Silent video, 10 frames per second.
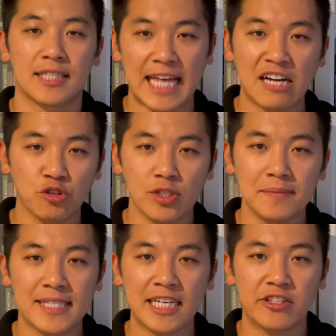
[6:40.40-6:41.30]
Downstream
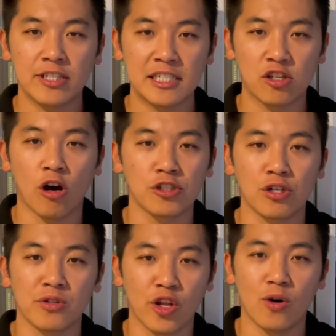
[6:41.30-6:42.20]
sector is
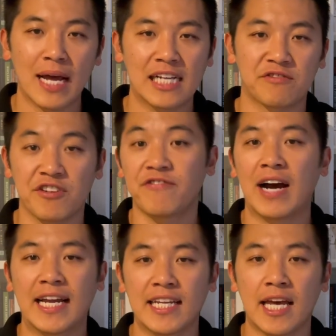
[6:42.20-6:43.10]
also known as
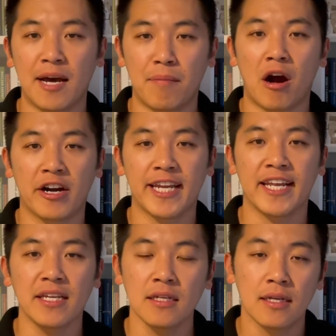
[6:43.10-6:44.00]
refining and
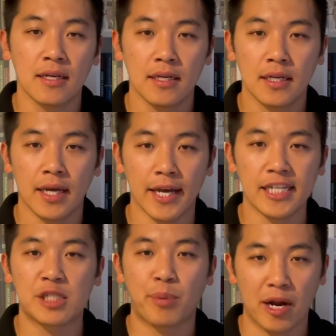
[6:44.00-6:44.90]
marketing it
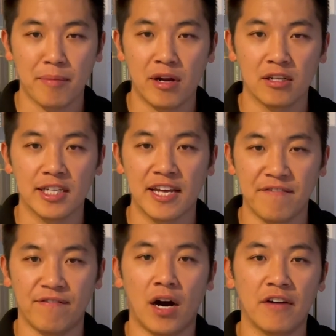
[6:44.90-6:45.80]
is primarily
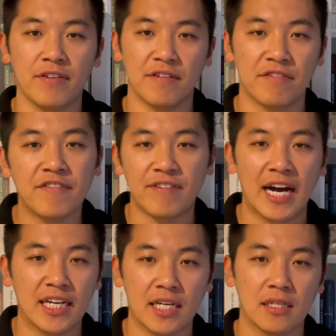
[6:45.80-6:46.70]
involved in
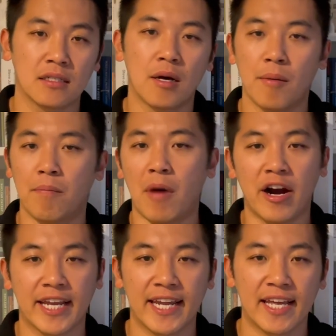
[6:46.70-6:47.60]
refining,
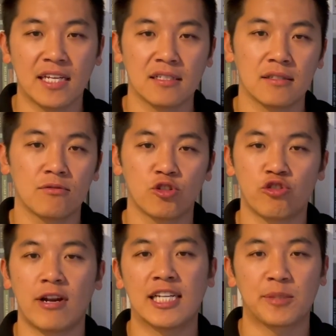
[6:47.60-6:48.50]
marketing,
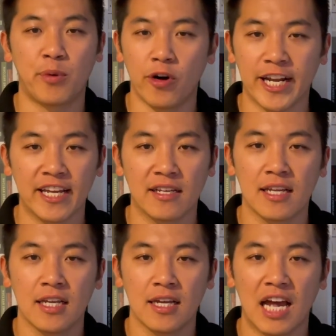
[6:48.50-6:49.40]
transporting,
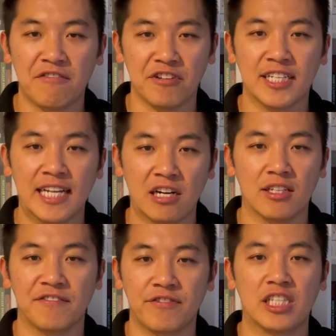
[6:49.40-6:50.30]
and
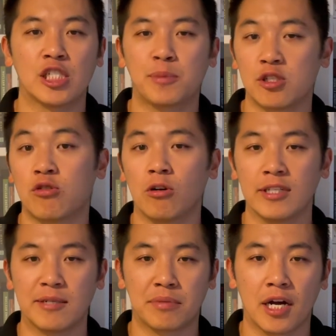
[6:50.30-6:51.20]
retailing finished
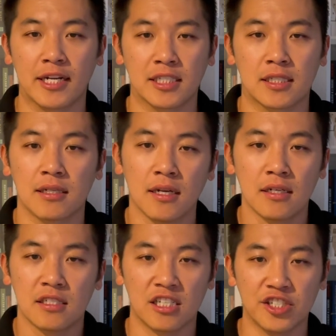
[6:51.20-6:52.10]
petroleum products,
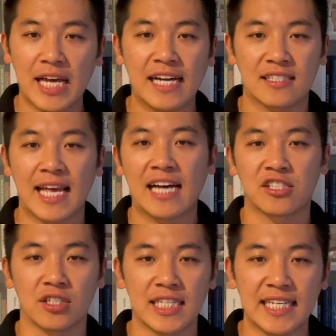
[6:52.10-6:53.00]
such as
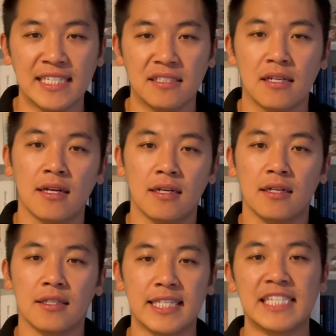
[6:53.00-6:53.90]
gasoline,
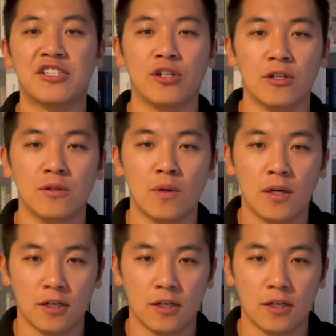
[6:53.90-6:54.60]
diesel,